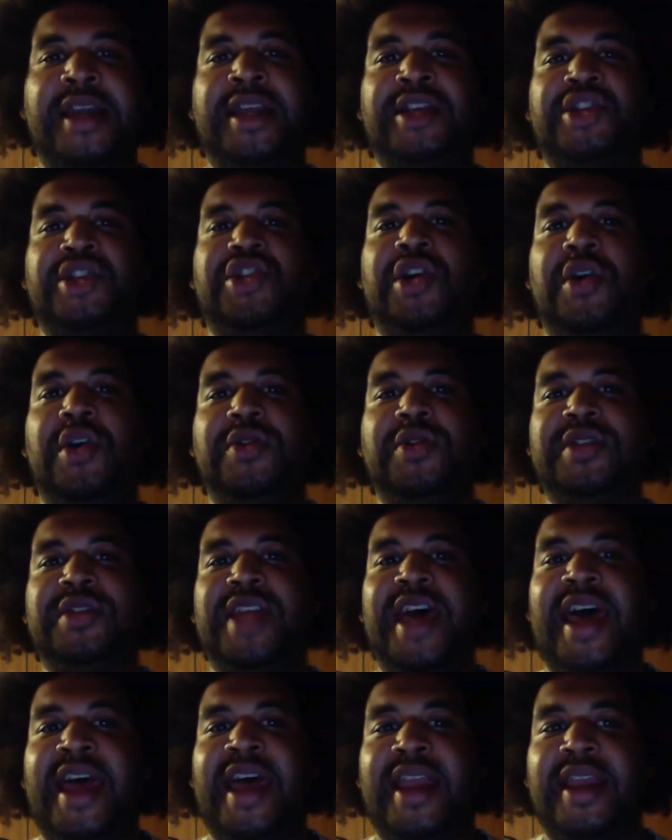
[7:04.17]
It shows
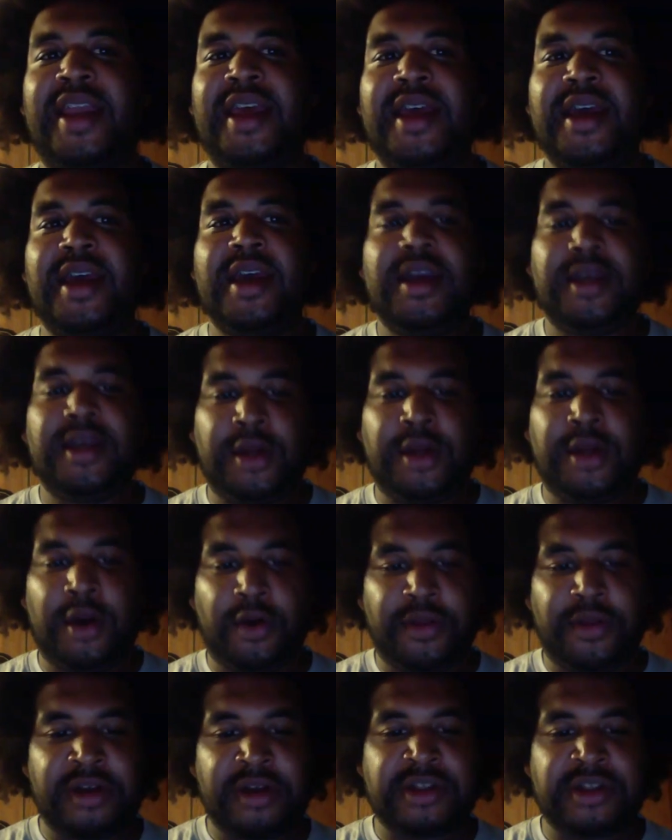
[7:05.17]
that
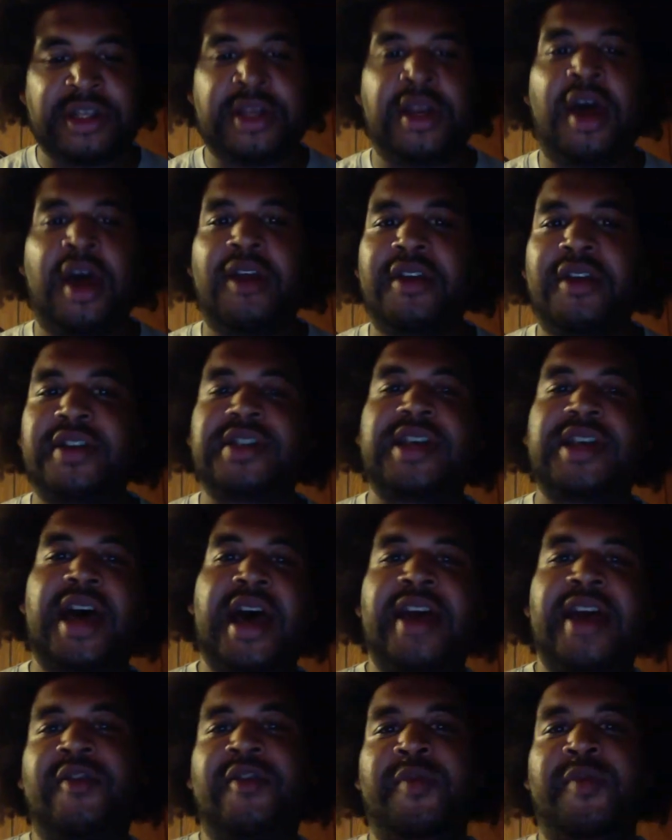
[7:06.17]
there's another
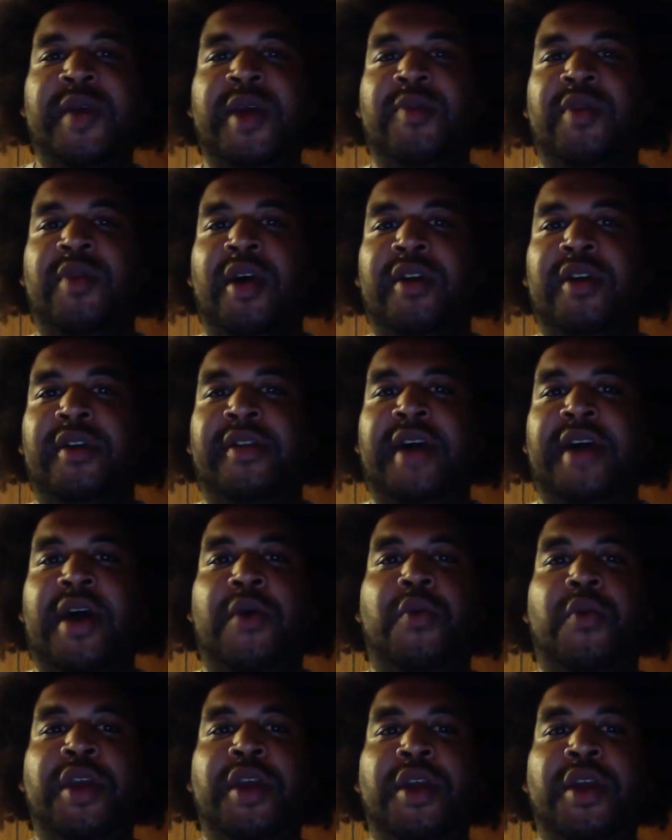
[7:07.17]
side of Big Brother
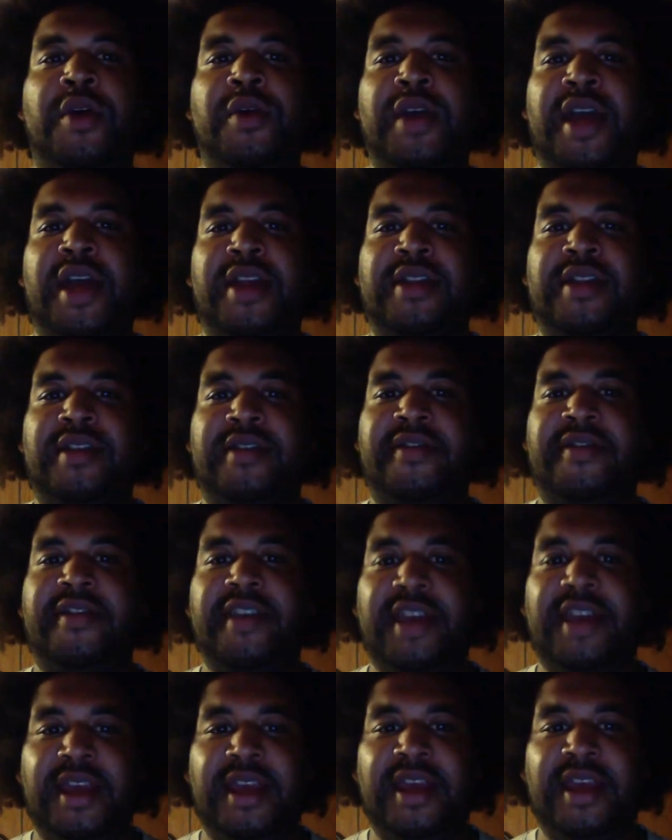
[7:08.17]
that we don't get to
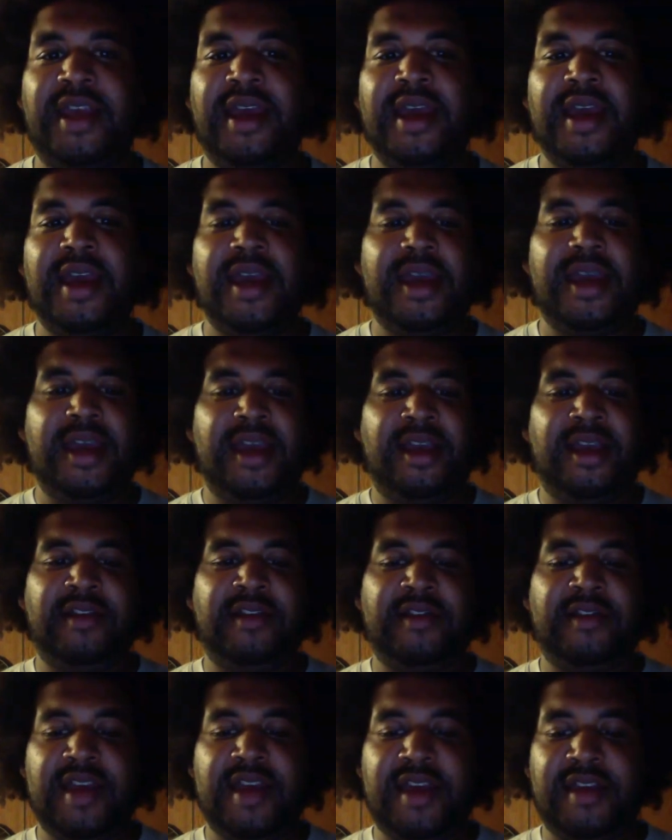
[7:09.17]
see
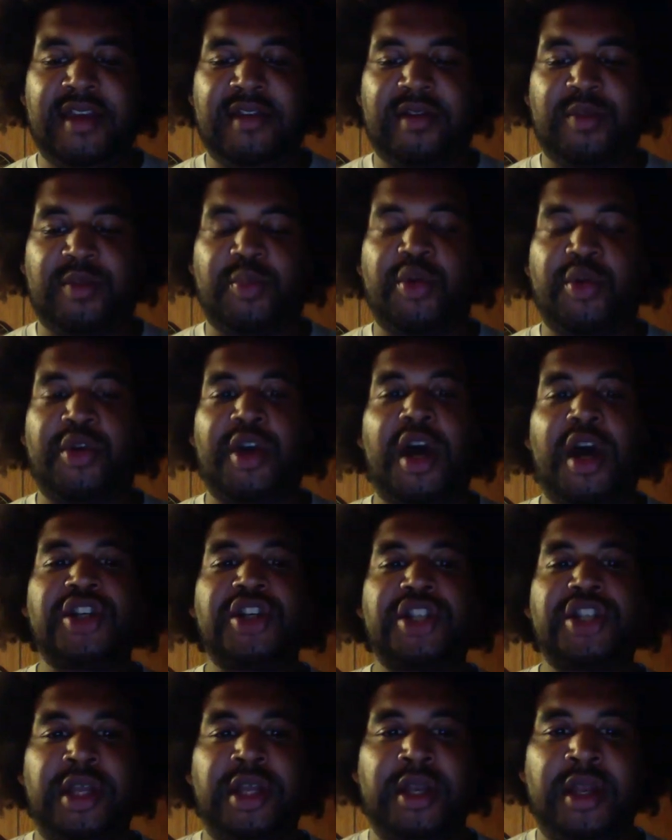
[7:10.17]
is
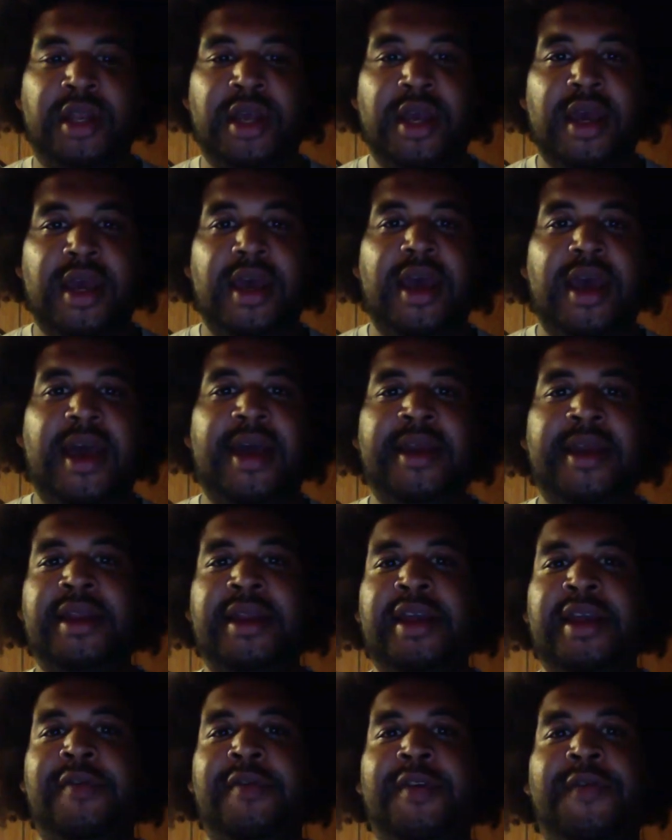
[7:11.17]
production. And
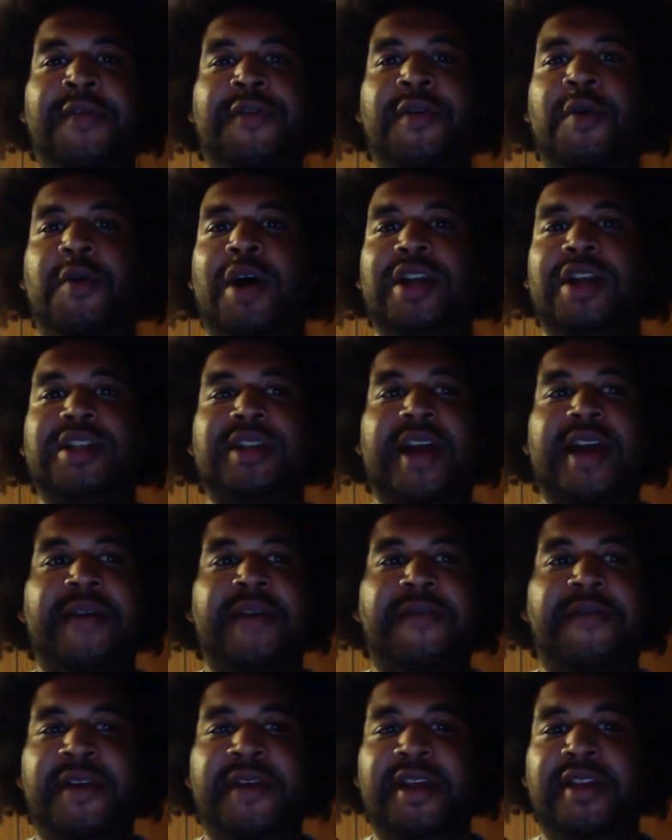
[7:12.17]
even if you watch
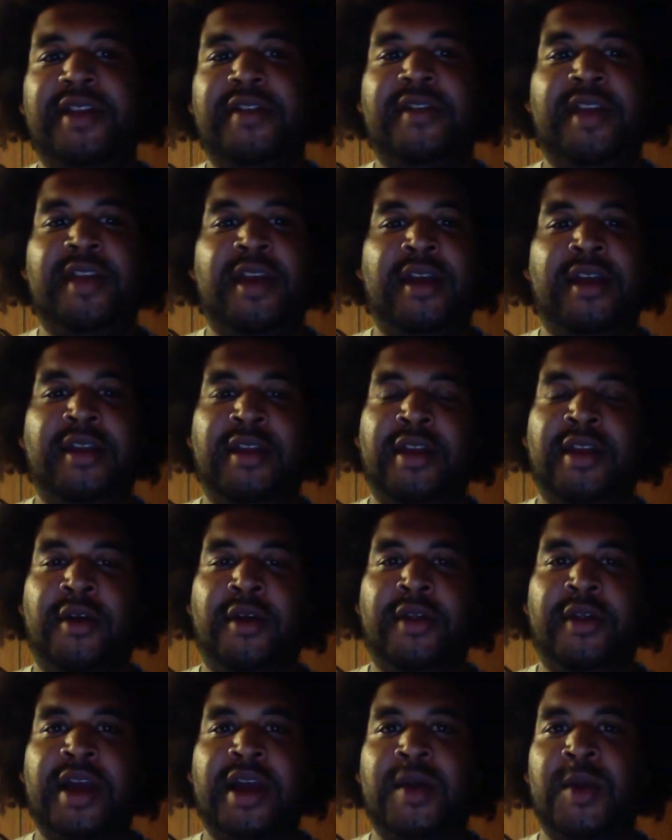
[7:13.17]
live feeds,
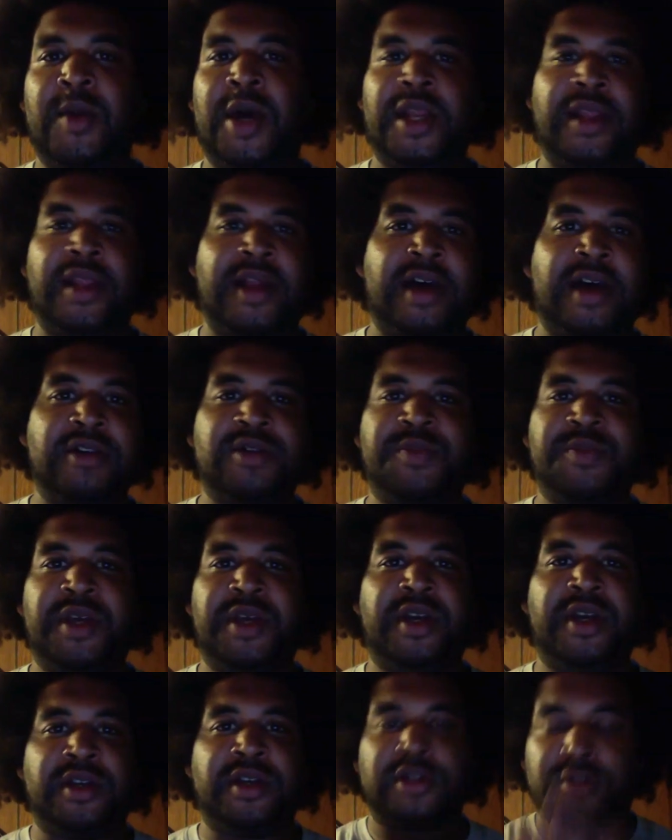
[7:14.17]
they come on the
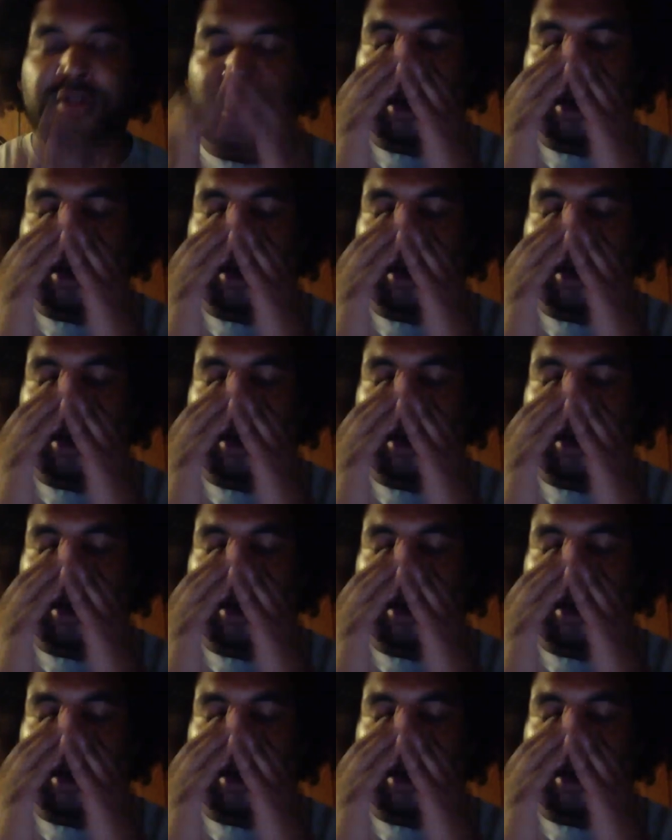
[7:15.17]
loudspeakers.